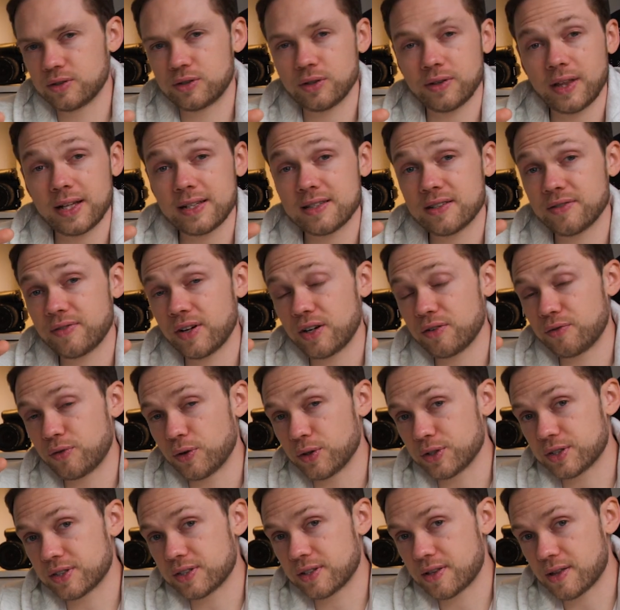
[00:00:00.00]
So that's the very
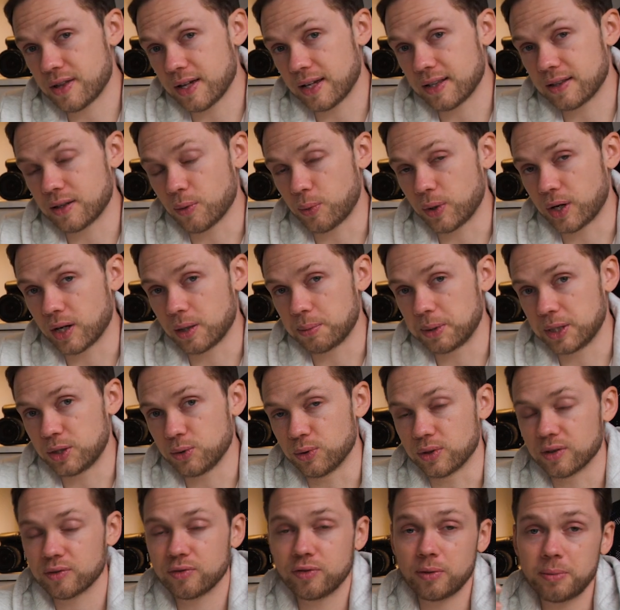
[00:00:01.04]
first thing that we're going to be
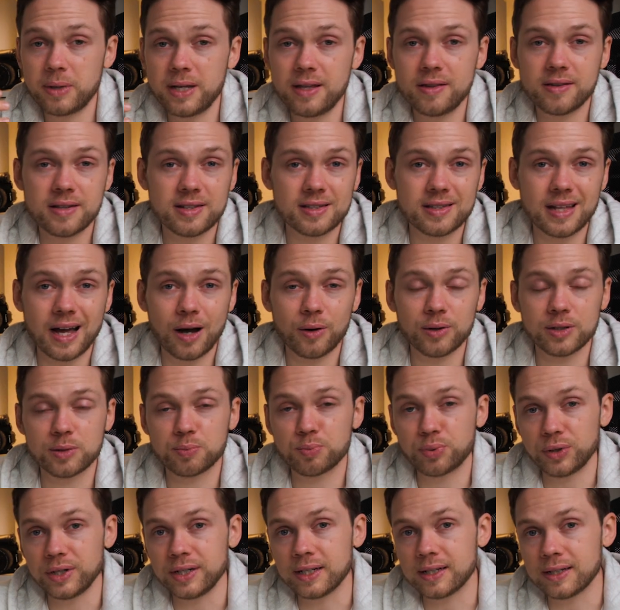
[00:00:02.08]
doing. For me, this now is
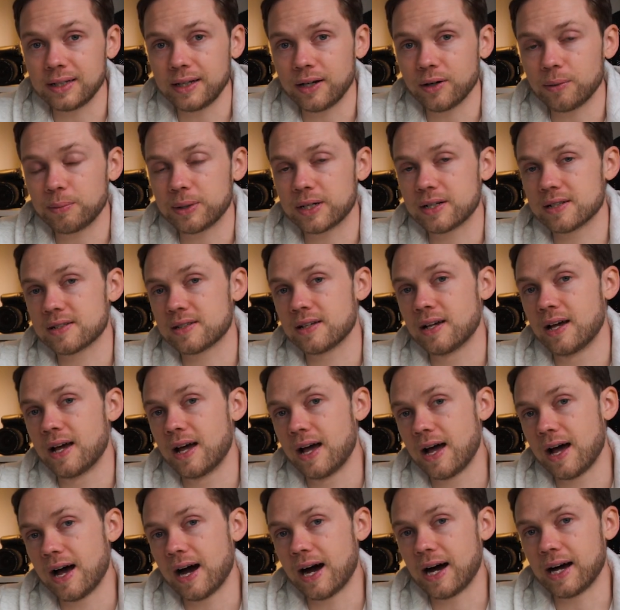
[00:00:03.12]
pretty clear because
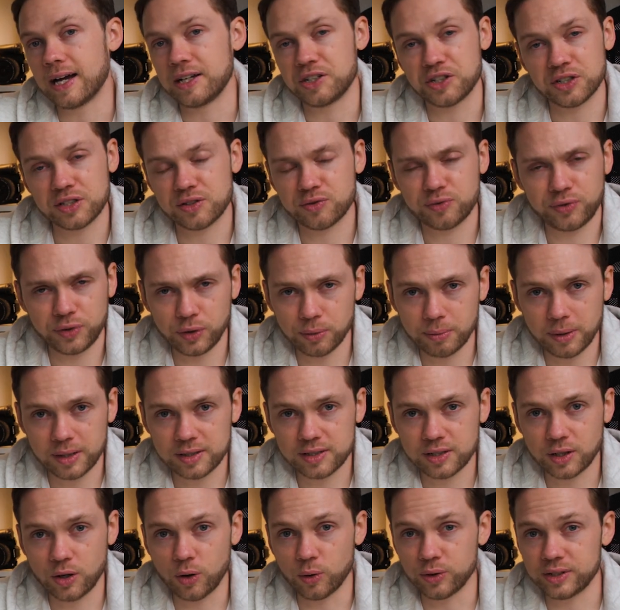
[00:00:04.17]
I just a few
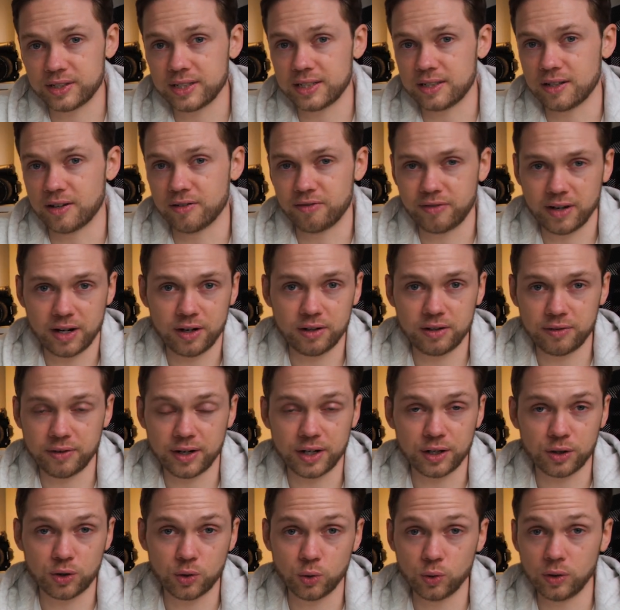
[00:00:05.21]
months ago did a very,
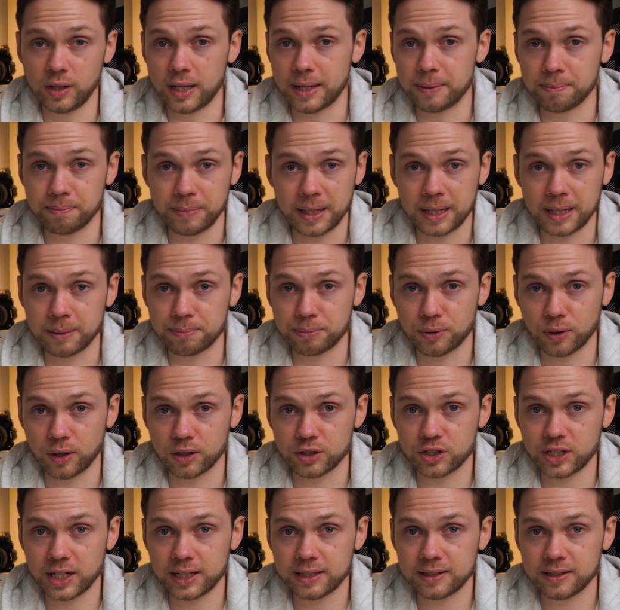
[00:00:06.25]
very cool and big
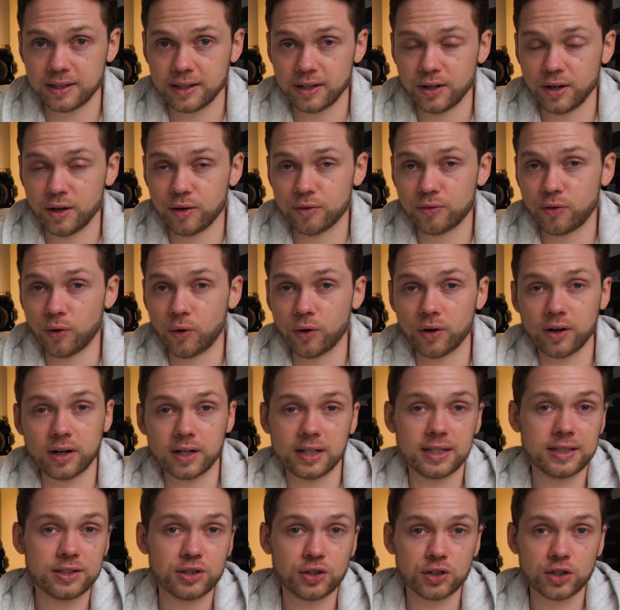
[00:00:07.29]
project for an
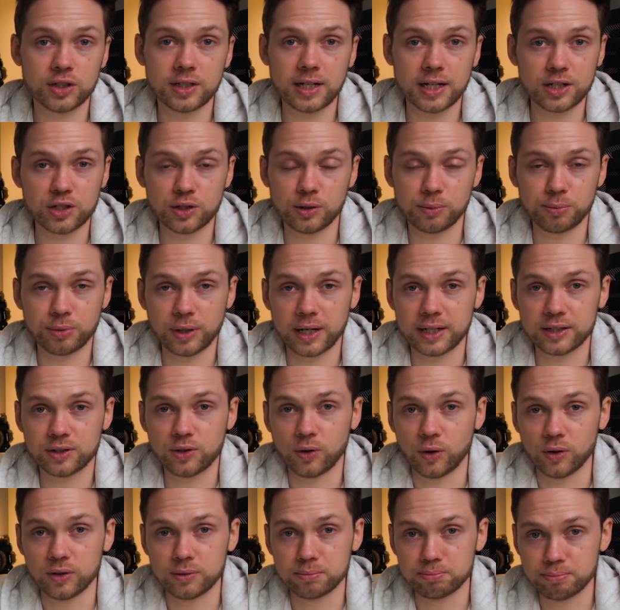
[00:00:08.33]
international brand
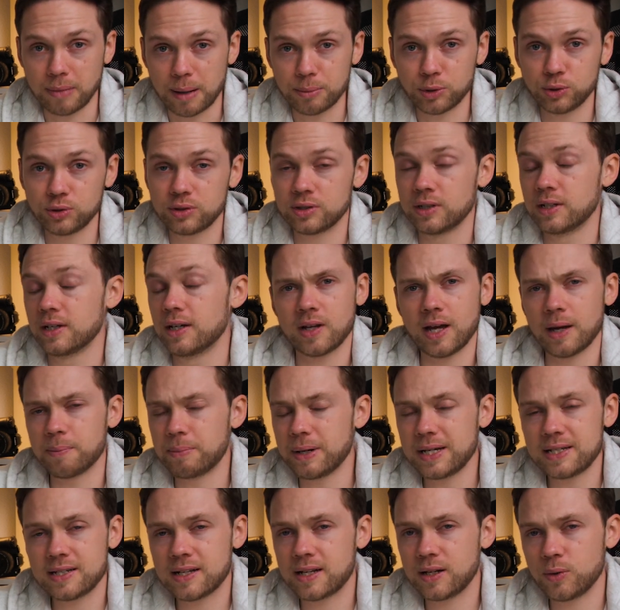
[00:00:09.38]
called Mammut. And
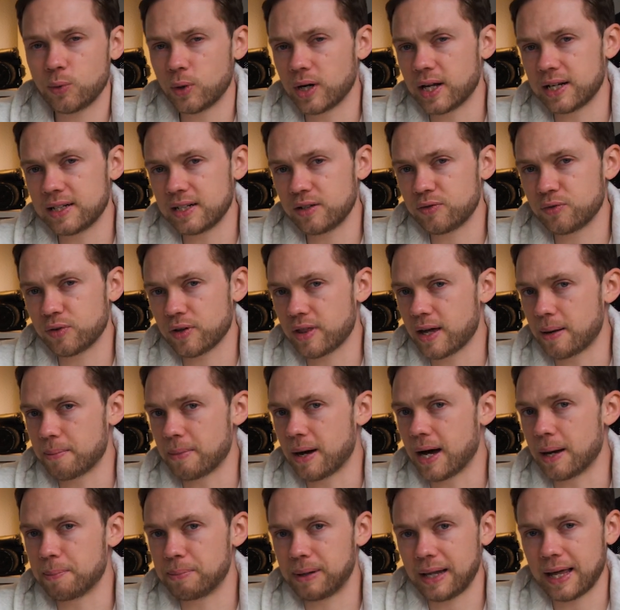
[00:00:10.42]
basically what I did for them,
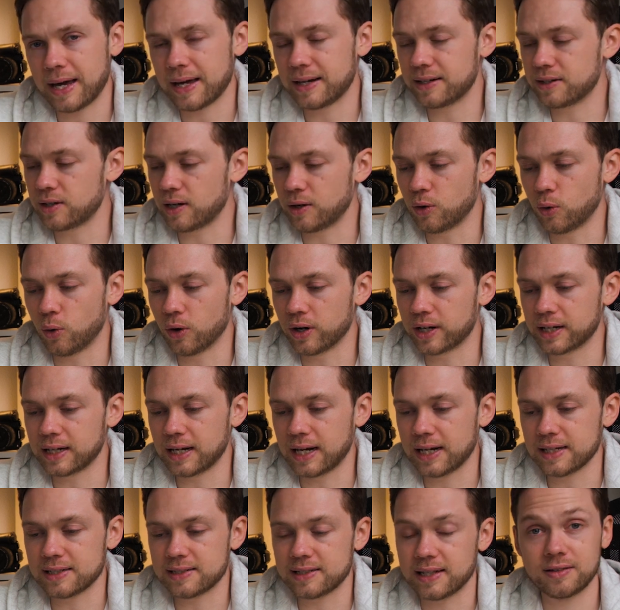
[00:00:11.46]
I planned and
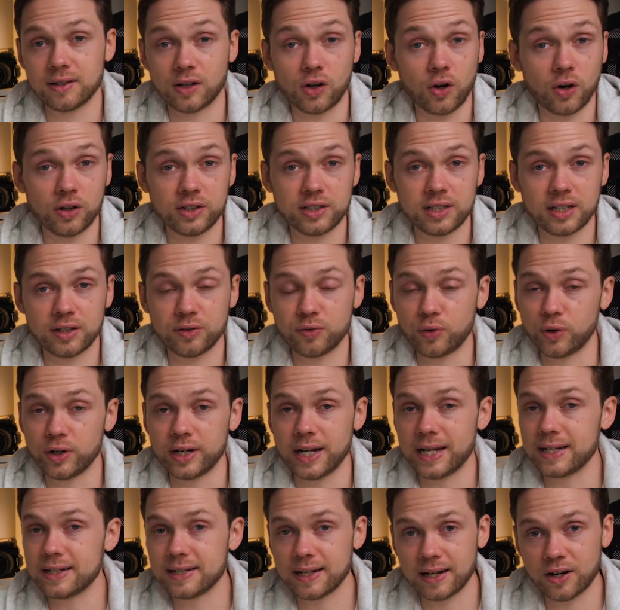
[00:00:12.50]
organized the content for an
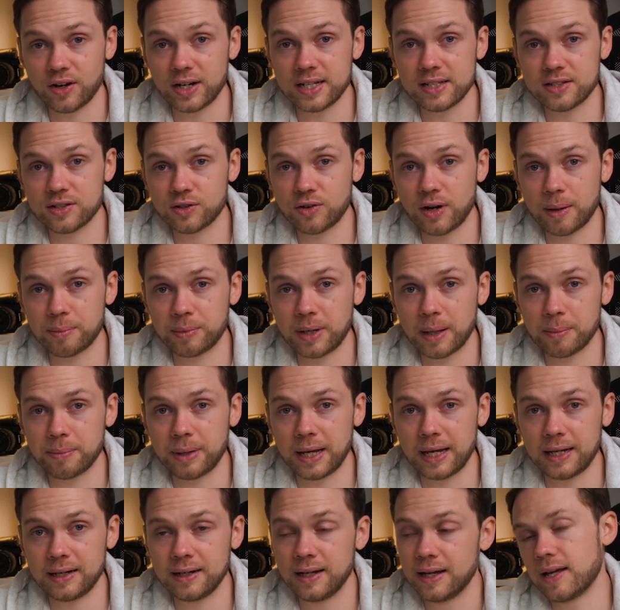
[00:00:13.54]
entire Instagram
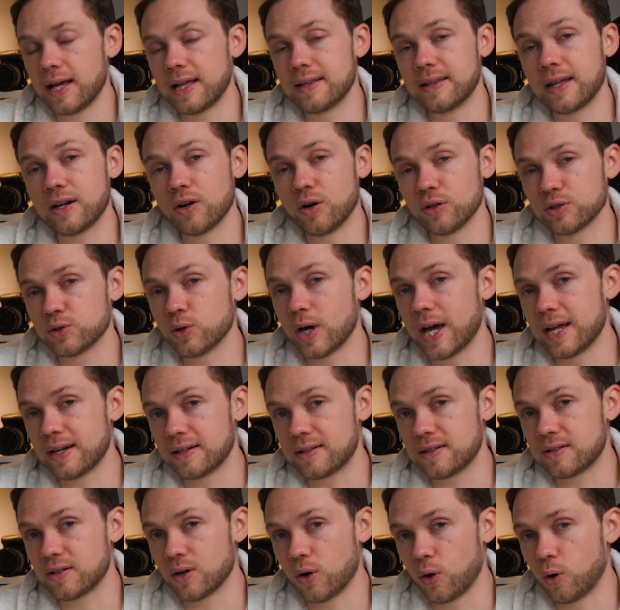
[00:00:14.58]
campaign, and then also
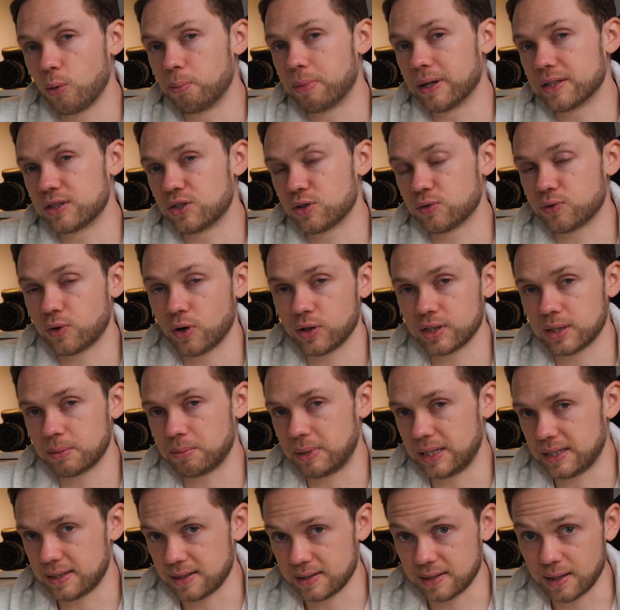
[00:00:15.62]
edited a whole bunch of content
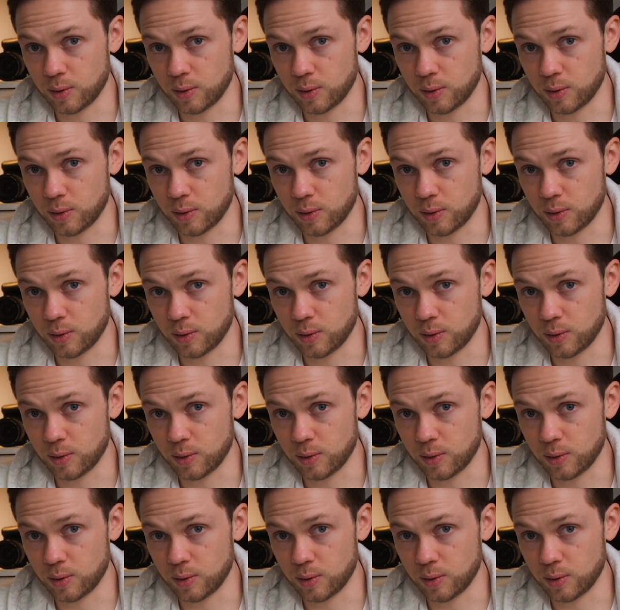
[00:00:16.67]
pieces